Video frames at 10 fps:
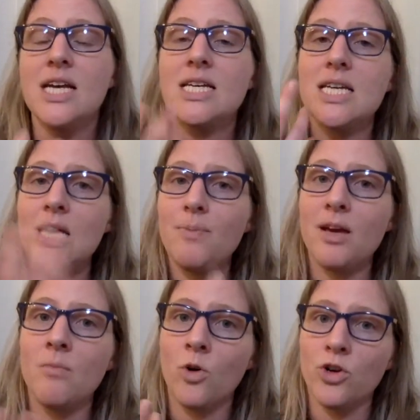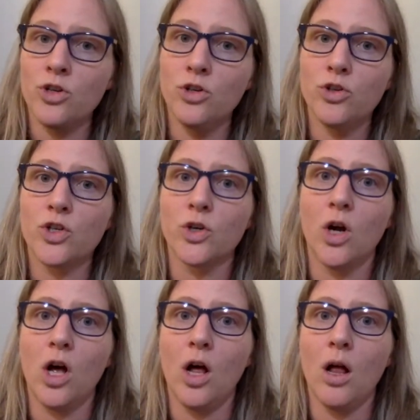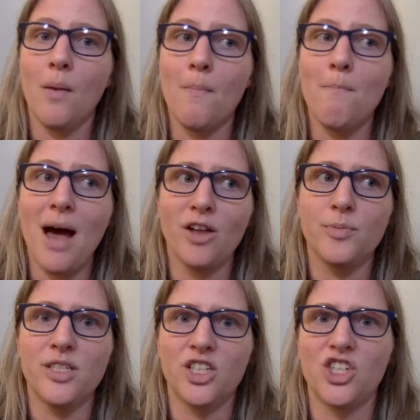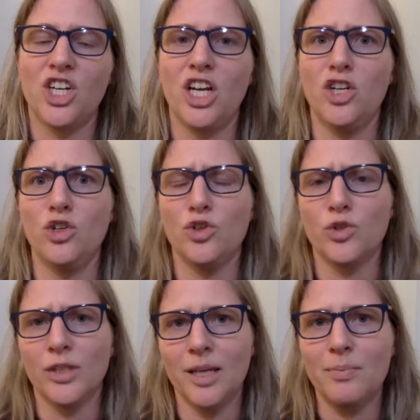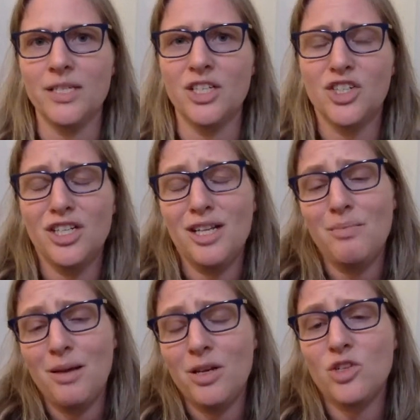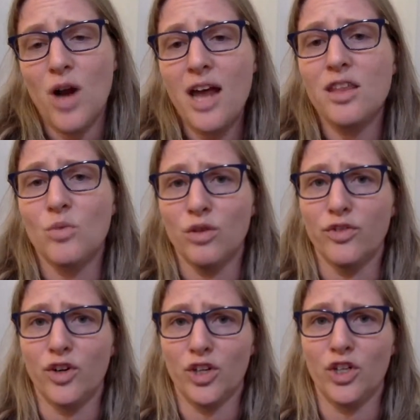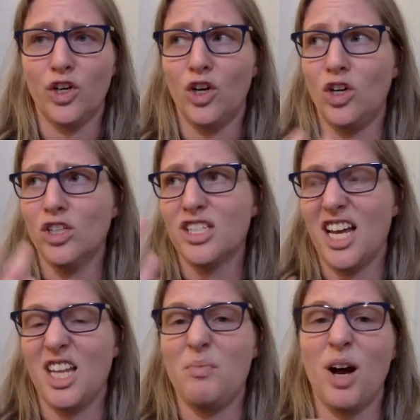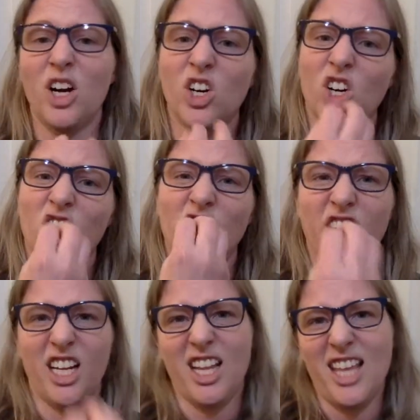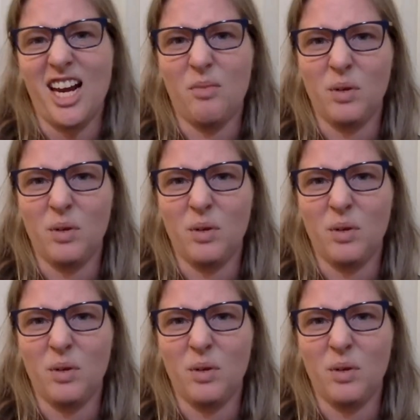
keeping a more neutral mouth position, neutral lip position, then maybe try the more vertical, slightly puckered, looking at that upper